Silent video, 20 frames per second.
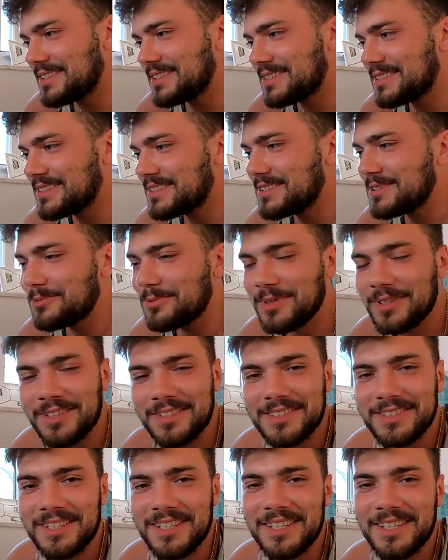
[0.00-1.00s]
let's see
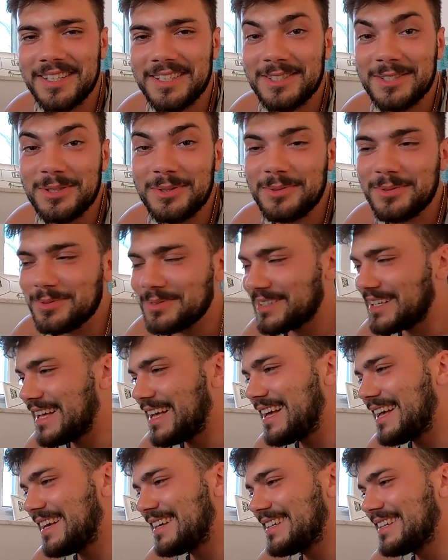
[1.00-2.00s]
what this thing can do.
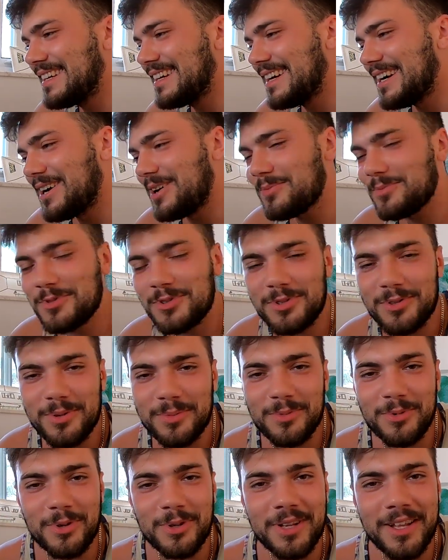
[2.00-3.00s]
I'm
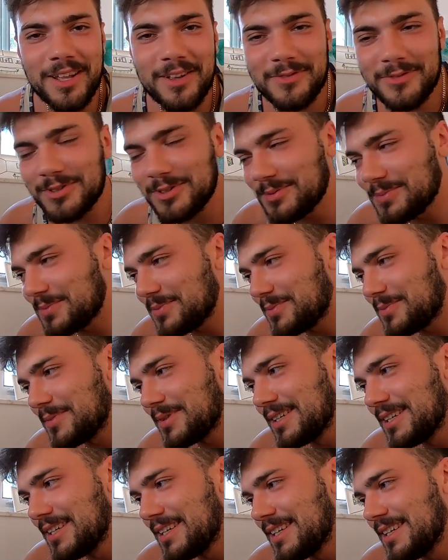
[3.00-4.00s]
sure I'm gonna have
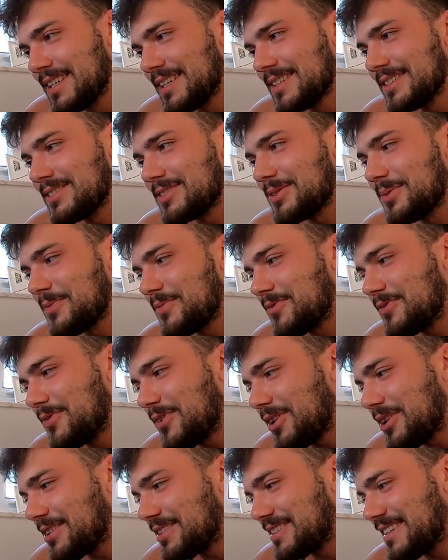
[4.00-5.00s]
some
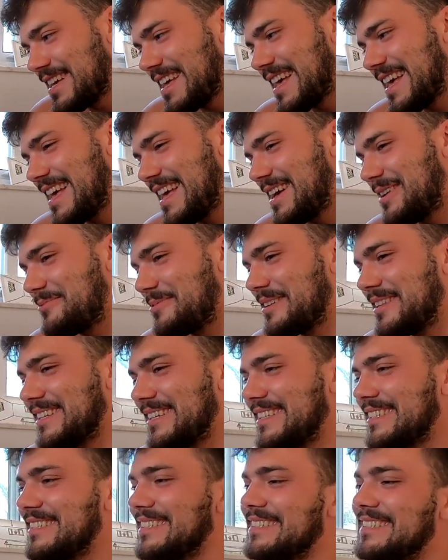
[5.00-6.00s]
fun
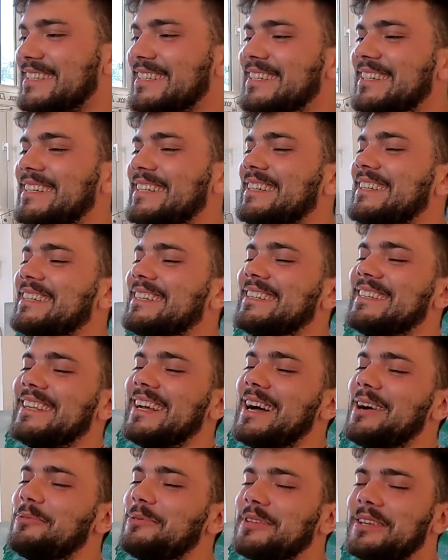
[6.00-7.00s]
with it.
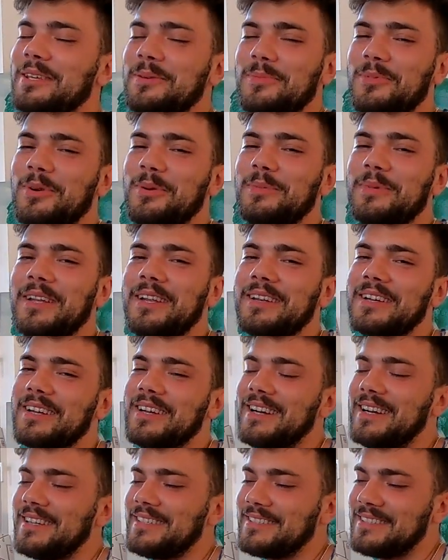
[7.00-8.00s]
I will keep you
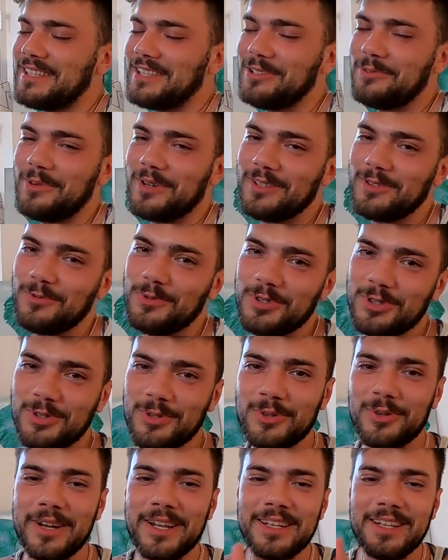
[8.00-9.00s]
updated, guys. Anyways,
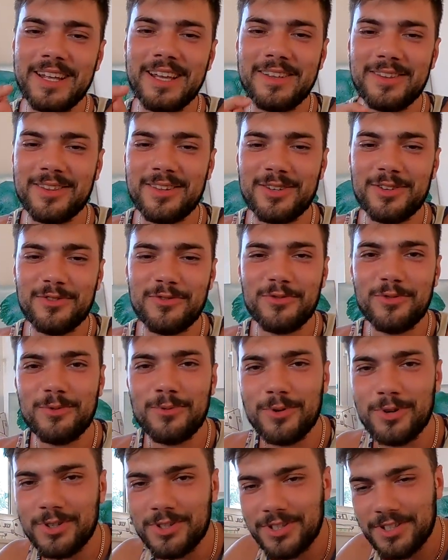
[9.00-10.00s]
wish you a great day. Thank you for
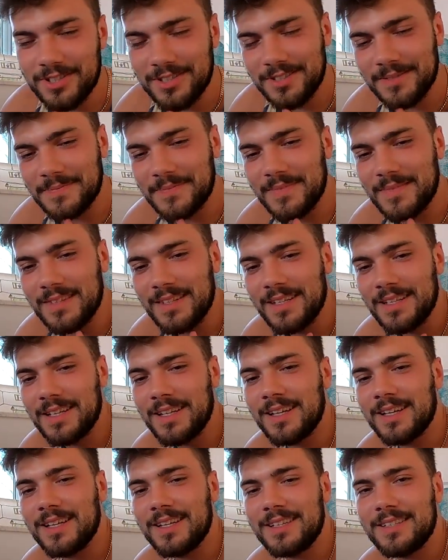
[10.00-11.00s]
watching,
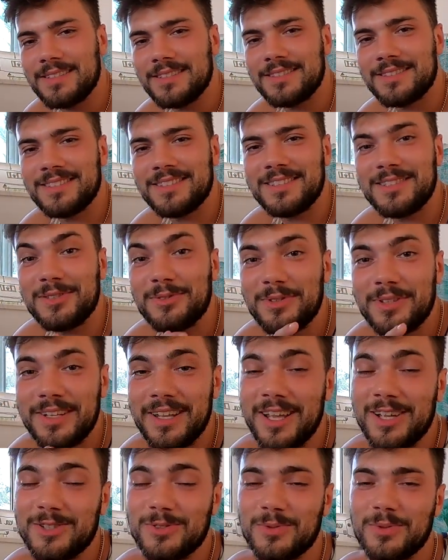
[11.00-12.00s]
and see you
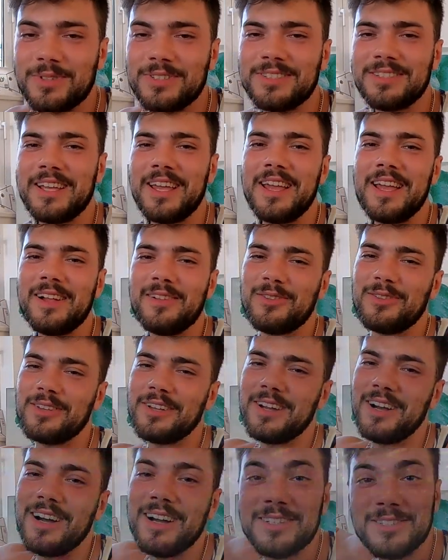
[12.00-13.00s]
in the next one. Stay
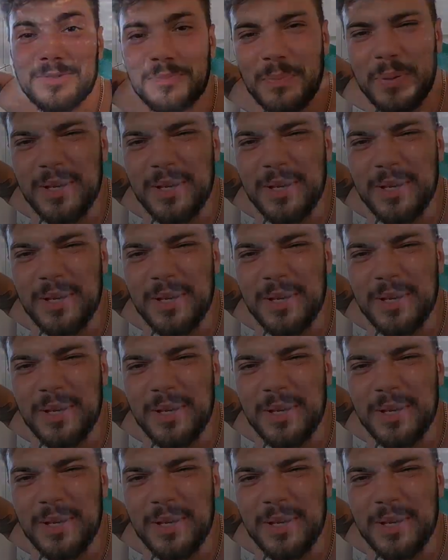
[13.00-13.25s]
healthy, guys.